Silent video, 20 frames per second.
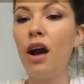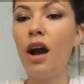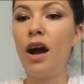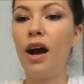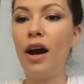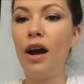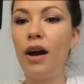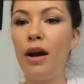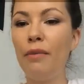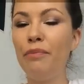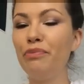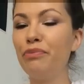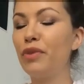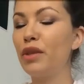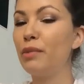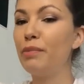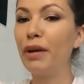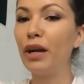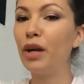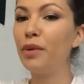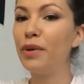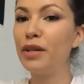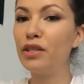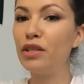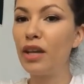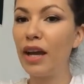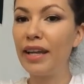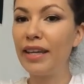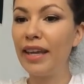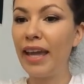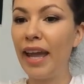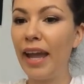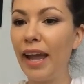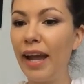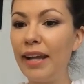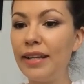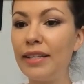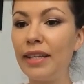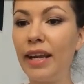um, the bigger ones I can't,